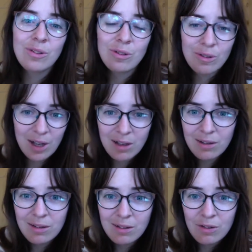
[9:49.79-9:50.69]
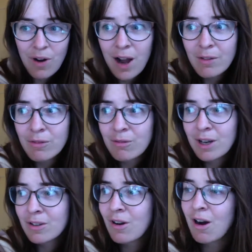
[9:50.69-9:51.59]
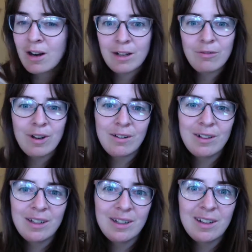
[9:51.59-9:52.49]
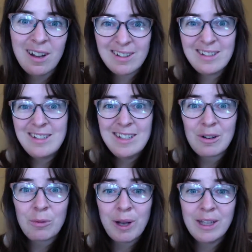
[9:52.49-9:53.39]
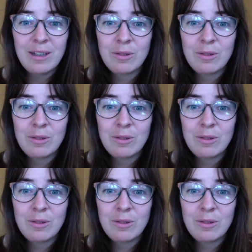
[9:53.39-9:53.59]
you can drive a red car in a very not integer way,